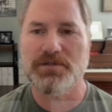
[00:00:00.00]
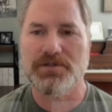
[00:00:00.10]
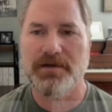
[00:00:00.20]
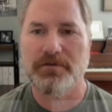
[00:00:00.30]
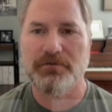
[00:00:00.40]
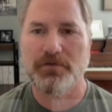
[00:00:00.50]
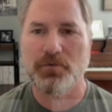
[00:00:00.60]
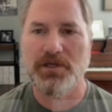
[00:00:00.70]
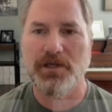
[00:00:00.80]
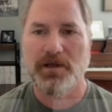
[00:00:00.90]
sale of the
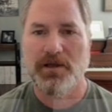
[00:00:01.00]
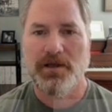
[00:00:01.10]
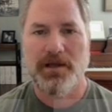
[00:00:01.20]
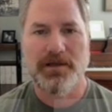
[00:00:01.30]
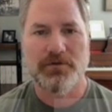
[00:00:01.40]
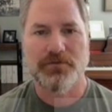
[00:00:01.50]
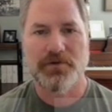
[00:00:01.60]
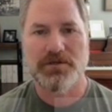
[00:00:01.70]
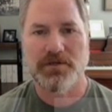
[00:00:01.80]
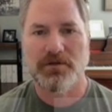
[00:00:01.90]
week, and that was for
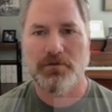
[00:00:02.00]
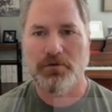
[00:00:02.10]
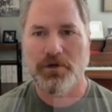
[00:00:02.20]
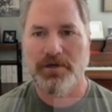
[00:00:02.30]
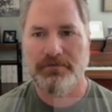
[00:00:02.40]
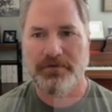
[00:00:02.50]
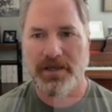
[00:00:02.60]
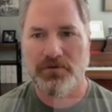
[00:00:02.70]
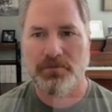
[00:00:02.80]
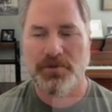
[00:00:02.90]
this Gloria
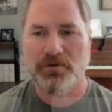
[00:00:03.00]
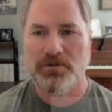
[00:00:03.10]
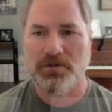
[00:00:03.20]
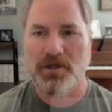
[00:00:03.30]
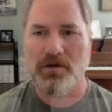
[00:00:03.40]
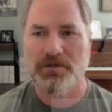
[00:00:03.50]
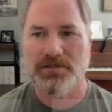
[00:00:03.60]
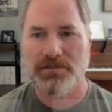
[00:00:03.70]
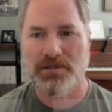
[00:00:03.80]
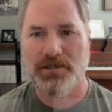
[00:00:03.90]
Vanderbilt long
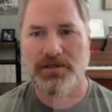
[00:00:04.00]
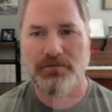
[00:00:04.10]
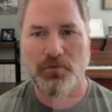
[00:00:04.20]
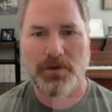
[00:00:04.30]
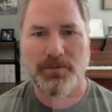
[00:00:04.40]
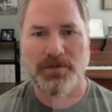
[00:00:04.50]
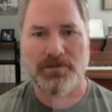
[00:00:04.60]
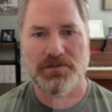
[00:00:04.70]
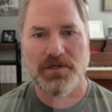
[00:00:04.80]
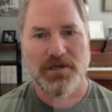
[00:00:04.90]
sleeve
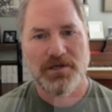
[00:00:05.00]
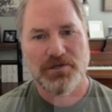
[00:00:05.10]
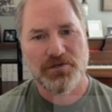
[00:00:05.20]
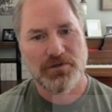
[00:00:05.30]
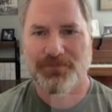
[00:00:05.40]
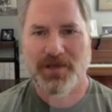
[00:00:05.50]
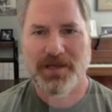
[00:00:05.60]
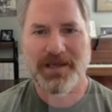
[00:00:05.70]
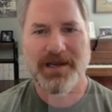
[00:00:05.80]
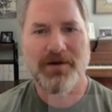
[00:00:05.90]
women's shirt.
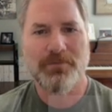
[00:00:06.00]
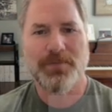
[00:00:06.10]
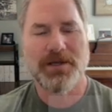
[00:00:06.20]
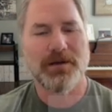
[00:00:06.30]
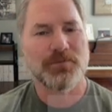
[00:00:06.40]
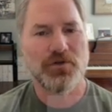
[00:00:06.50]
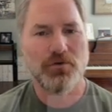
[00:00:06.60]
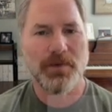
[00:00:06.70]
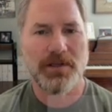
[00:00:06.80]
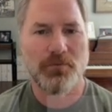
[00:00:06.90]
Again, I don't pick up
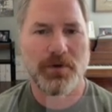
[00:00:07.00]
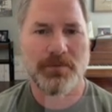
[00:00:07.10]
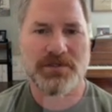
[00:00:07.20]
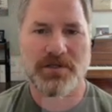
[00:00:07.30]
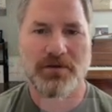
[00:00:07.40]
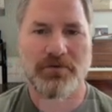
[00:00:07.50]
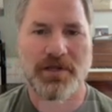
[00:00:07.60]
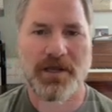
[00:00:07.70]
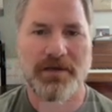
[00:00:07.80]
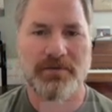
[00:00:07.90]
too many women's
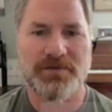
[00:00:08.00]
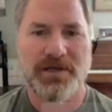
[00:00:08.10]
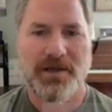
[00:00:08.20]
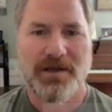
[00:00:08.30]
clothing items.